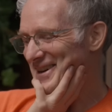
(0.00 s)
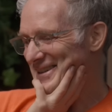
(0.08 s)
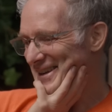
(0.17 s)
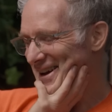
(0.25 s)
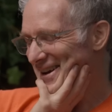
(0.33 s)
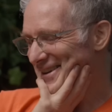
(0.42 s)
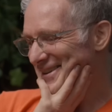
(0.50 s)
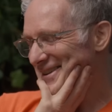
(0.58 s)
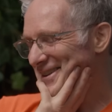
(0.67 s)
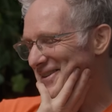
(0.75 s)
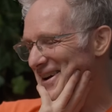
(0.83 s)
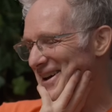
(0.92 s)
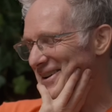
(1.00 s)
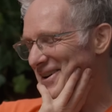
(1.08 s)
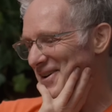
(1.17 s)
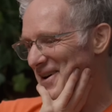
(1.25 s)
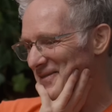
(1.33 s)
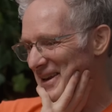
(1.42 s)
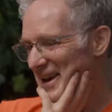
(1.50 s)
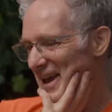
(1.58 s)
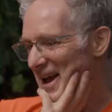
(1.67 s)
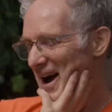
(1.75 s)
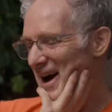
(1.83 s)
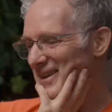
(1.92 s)
But I don't know. I mean,
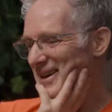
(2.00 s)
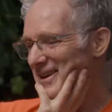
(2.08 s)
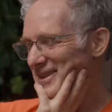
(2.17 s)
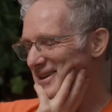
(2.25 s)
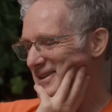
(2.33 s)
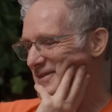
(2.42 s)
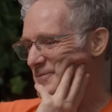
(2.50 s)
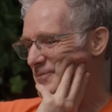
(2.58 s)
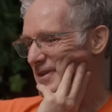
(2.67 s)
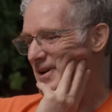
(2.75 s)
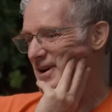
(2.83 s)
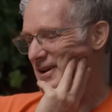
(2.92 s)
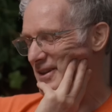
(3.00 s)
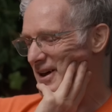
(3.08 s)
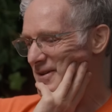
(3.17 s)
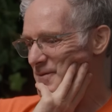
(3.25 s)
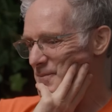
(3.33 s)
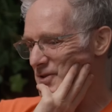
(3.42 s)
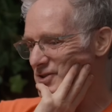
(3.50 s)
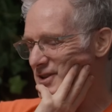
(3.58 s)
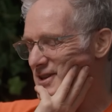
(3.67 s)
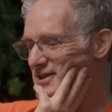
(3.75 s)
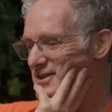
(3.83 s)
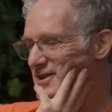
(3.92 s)
I think that
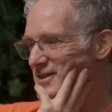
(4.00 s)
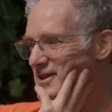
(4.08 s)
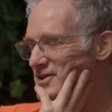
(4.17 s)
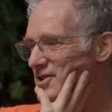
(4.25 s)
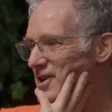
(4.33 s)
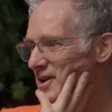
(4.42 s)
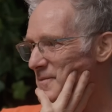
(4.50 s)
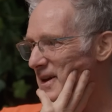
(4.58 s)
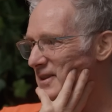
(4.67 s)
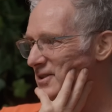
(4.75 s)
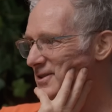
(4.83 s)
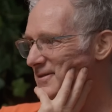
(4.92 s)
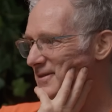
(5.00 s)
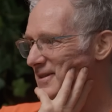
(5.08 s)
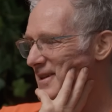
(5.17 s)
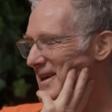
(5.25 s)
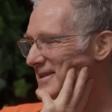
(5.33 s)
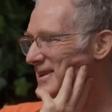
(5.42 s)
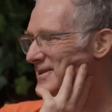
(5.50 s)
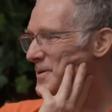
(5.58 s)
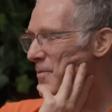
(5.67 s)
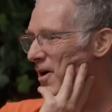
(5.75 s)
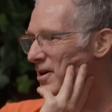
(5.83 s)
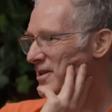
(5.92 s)
most of these are young men that
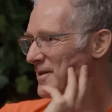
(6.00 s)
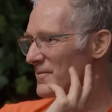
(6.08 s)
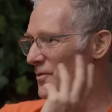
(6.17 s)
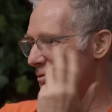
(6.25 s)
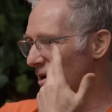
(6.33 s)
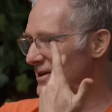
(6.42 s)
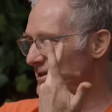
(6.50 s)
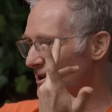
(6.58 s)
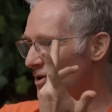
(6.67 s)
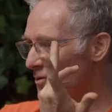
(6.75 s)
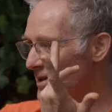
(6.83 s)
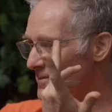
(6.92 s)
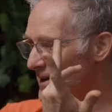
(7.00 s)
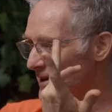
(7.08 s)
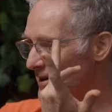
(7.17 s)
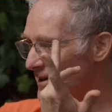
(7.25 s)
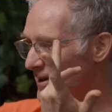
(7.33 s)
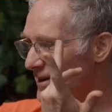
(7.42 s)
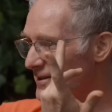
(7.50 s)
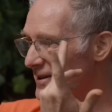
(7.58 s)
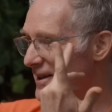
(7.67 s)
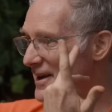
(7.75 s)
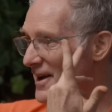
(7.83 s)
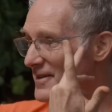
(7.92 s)
there's a part of them that wanted to go with me.
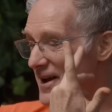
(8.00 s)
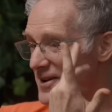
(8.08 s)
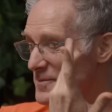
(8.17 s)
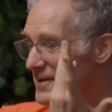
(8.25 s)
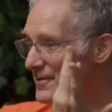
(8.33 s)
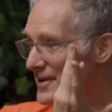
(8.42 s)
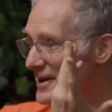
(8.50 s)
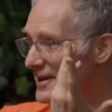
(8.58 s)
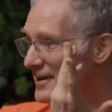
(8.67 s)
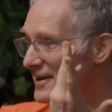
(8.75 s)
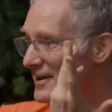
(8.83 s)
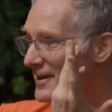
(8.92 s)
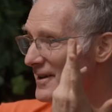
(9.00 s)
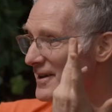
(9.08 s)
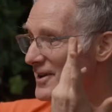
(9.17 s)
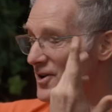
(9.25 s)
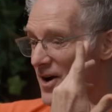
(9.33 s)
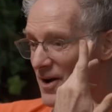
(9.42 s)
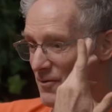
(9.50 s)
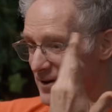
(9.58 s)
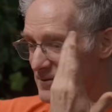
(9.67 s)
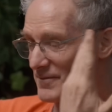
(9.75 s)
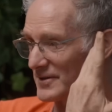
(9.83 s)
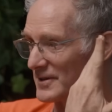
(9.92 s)
They're like, I could be free. I
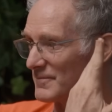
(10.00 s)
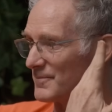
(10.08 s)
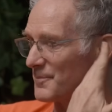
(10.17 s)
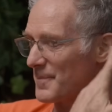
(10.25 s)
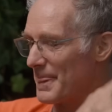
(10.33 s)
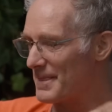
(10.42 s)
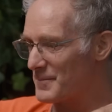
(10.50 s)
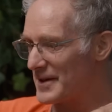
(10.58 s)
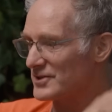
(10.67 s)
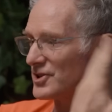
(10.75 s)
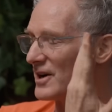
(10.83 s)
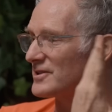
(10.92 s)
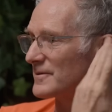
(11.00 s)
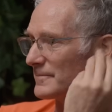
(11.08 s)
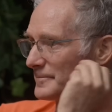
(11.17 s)
want to be in charge.